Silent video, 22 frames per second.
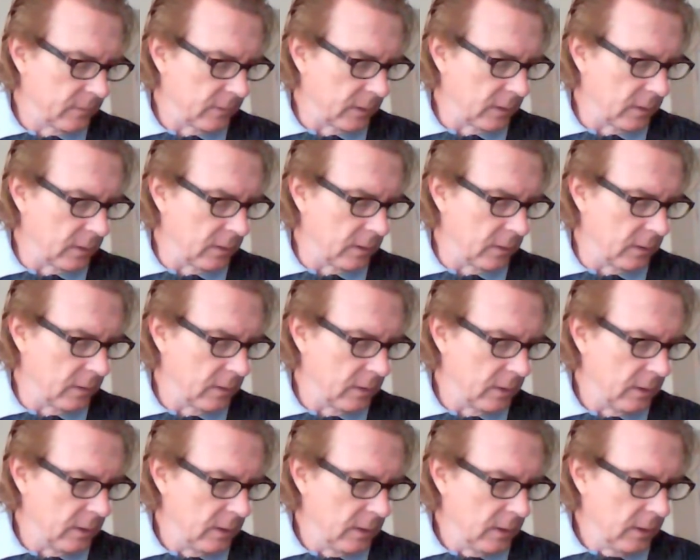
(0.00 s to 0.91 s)
Okay.
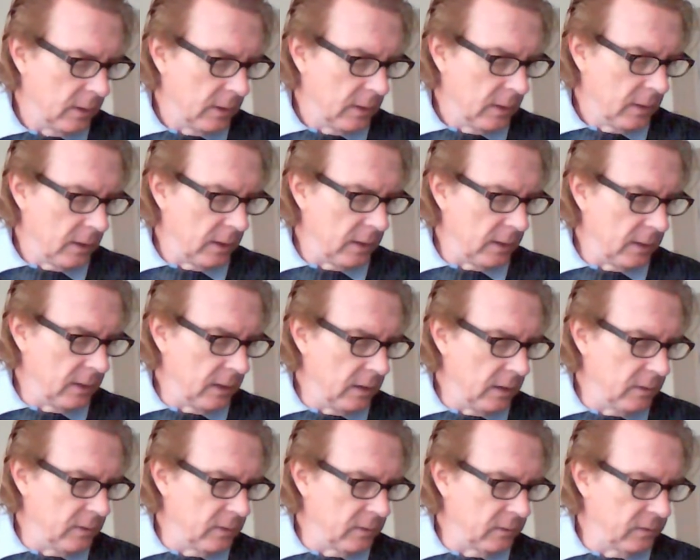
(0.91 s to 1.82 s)

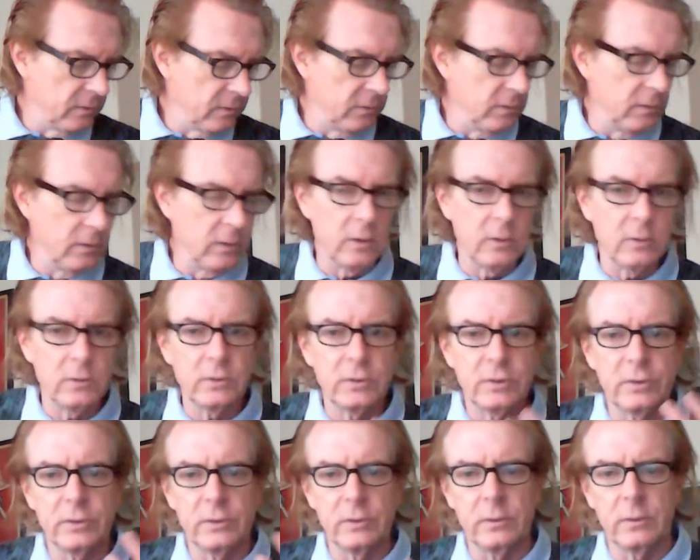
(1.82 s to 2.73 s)
Again, this
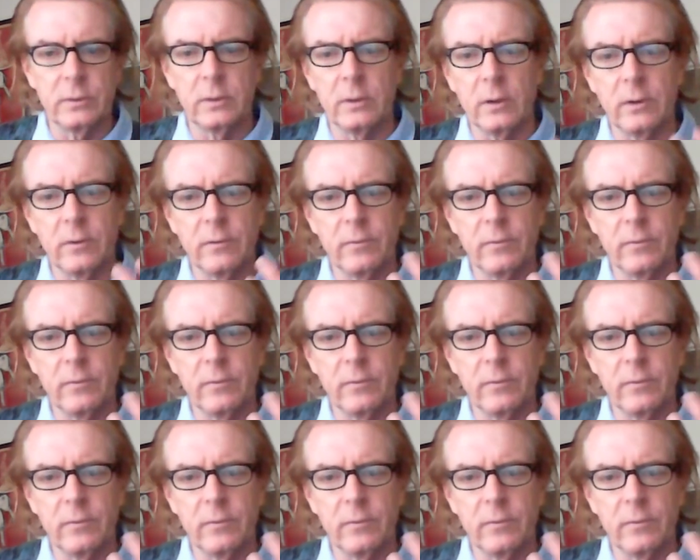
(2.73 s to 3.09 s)
notion